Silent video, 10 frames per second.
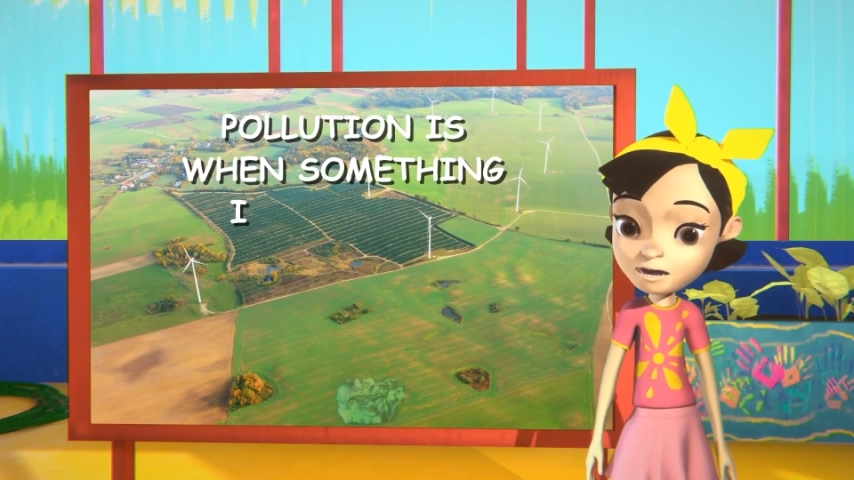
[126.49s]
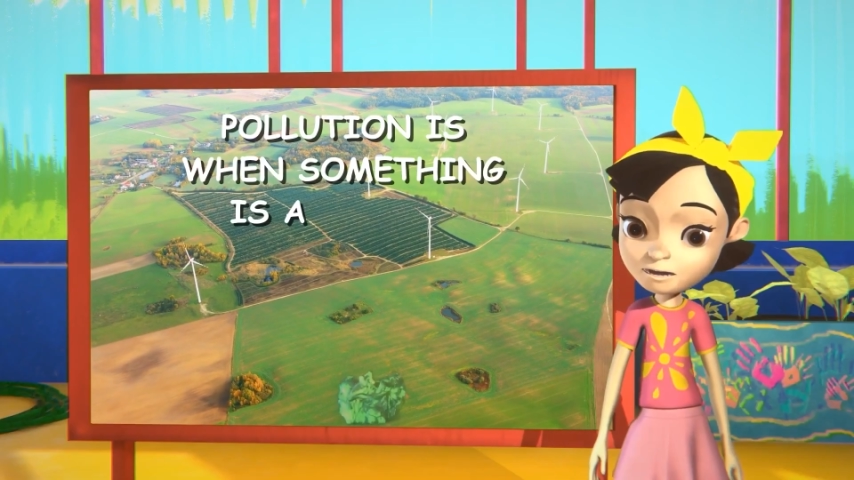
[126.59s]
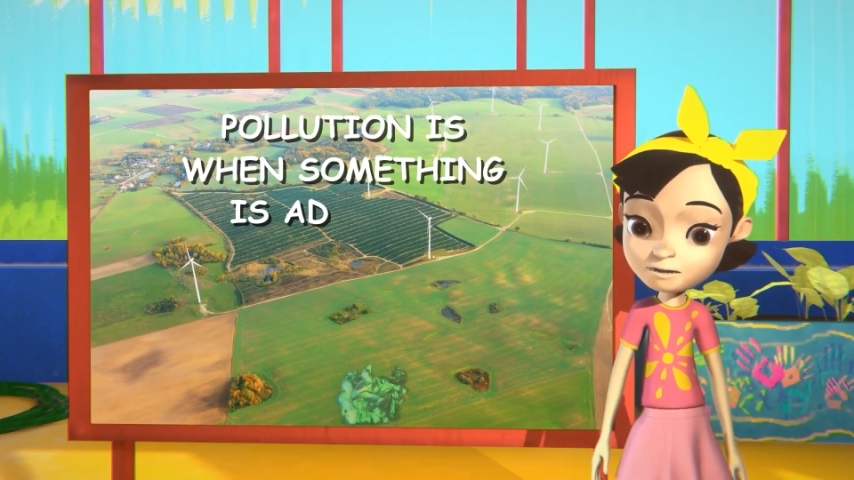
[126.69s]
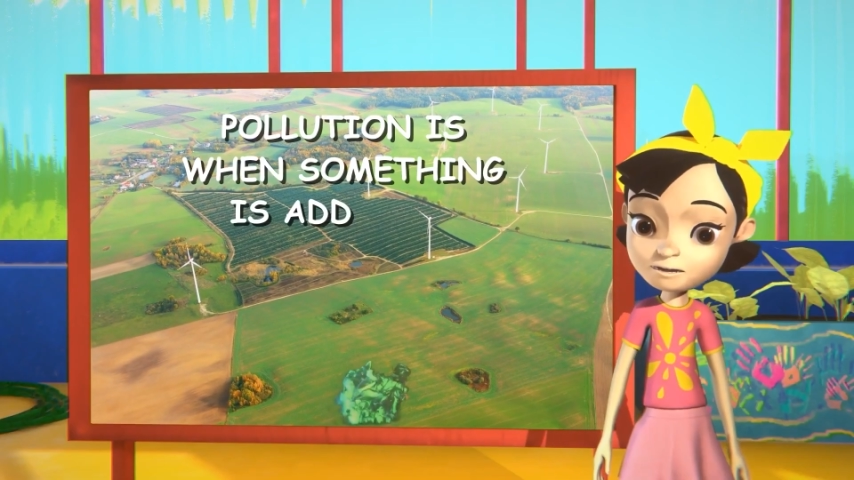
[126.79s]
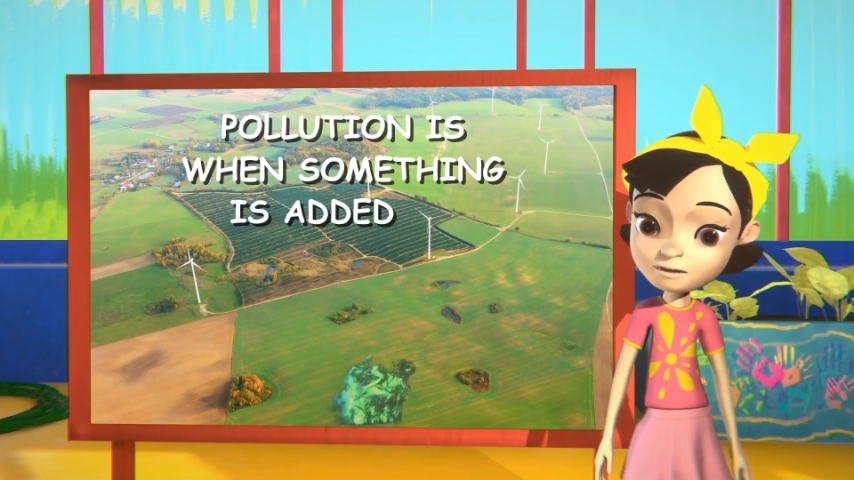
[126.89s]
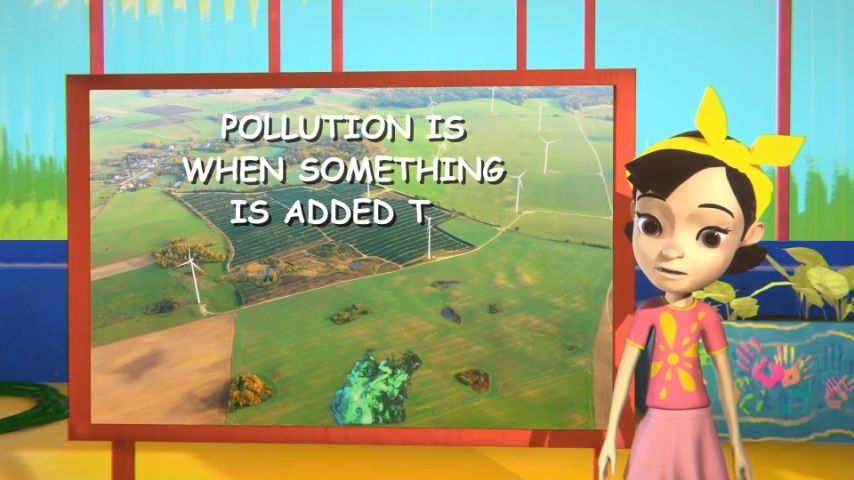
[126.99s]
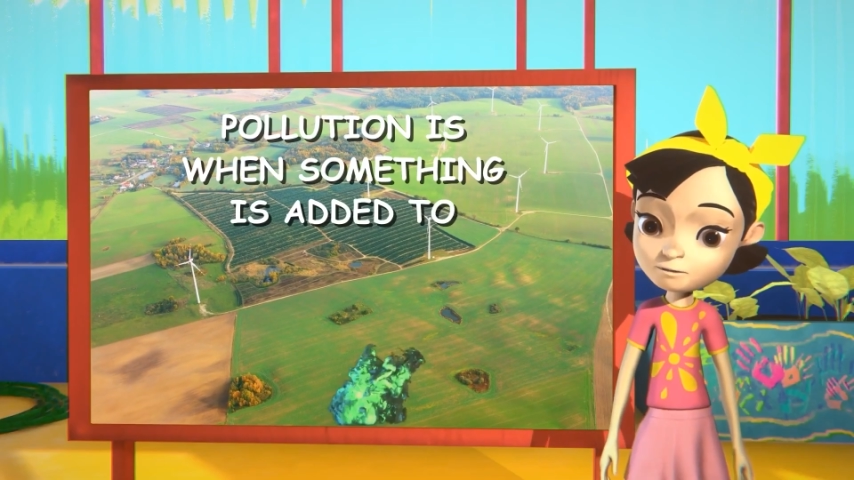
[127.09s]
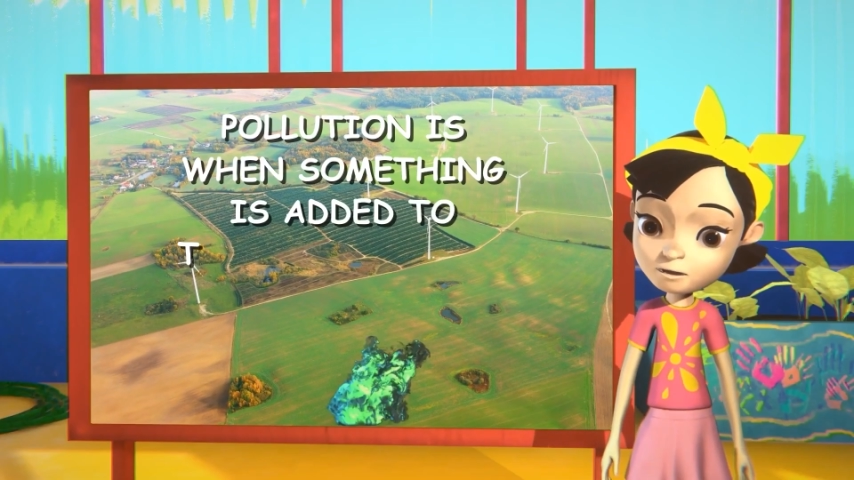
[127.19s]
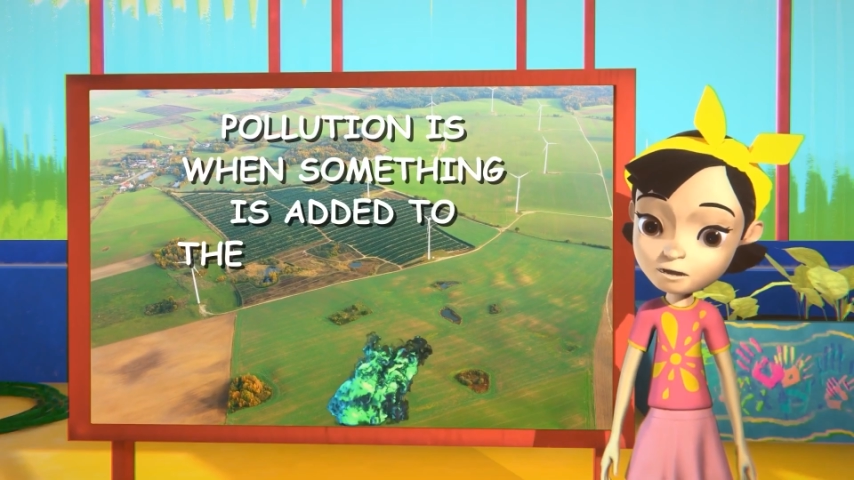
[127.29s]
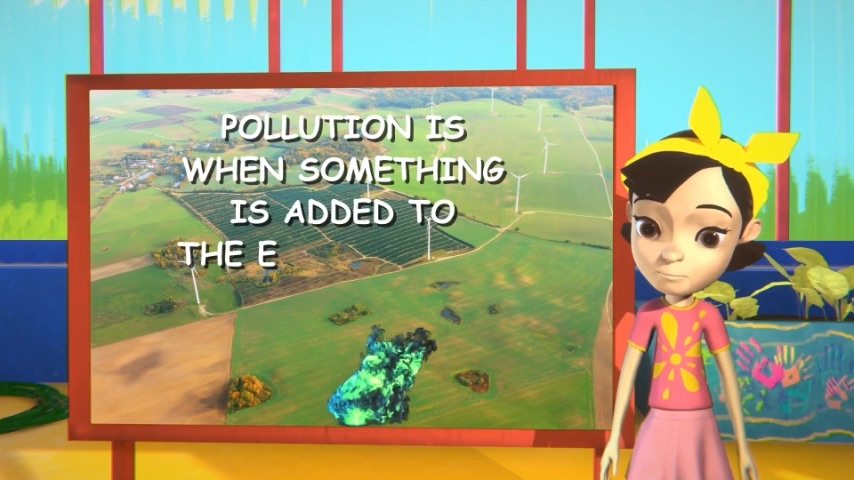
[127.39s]
is added to the
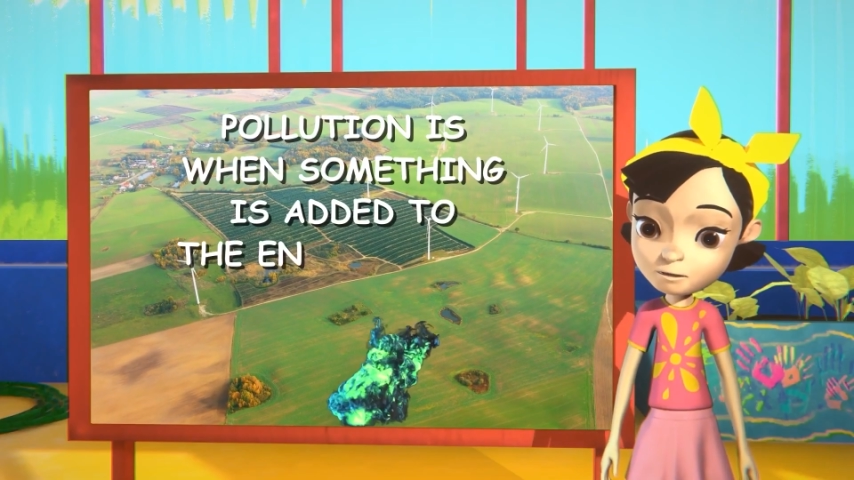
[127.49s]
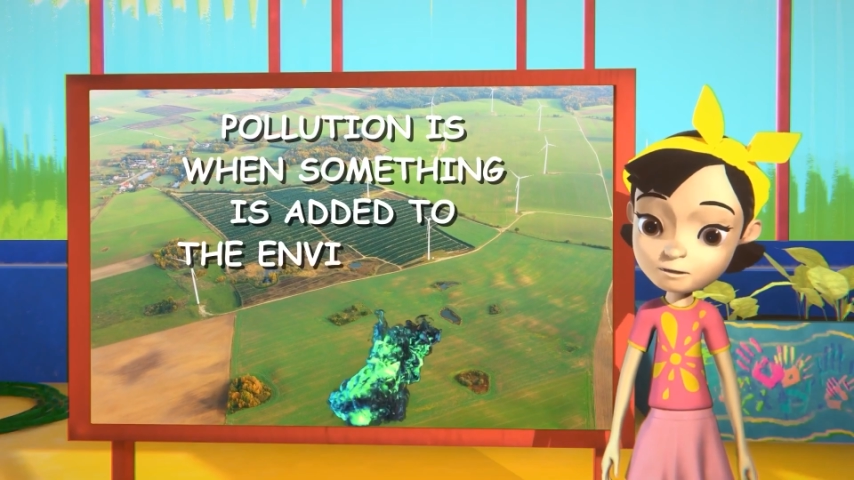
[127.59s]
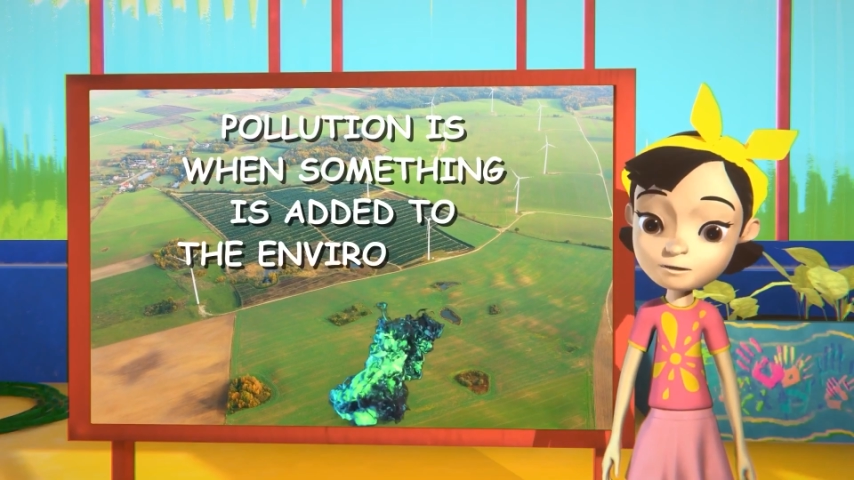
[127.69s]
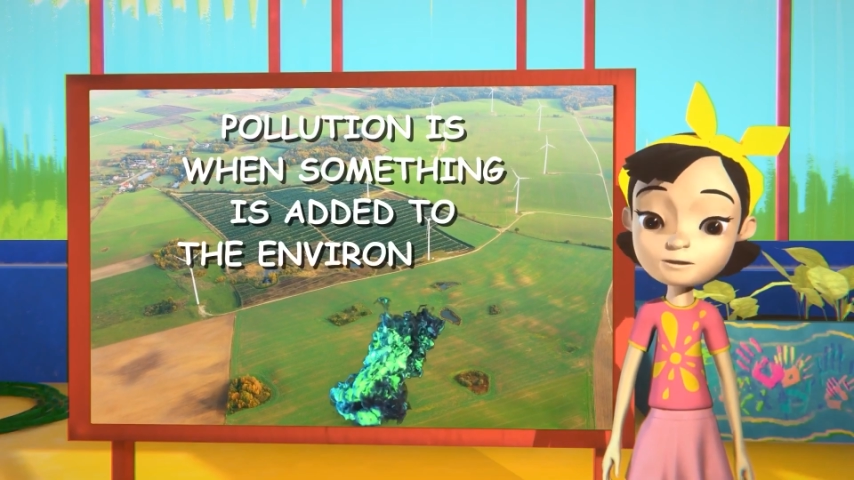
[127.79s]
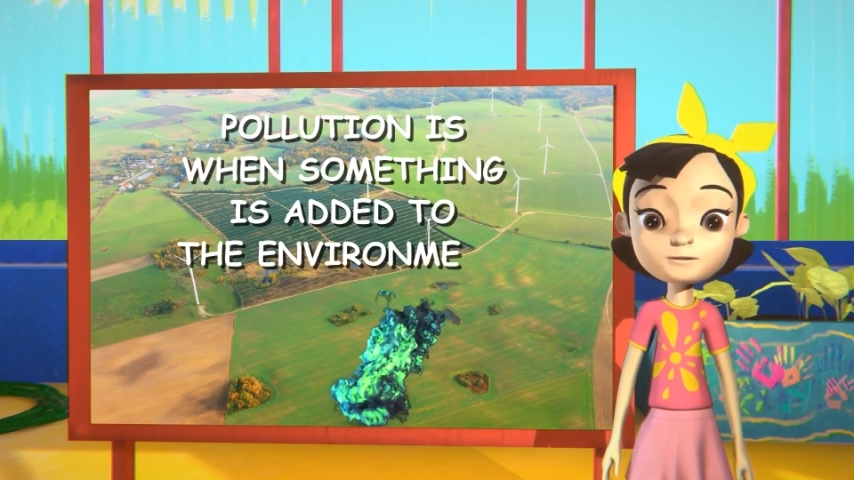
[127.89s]
environment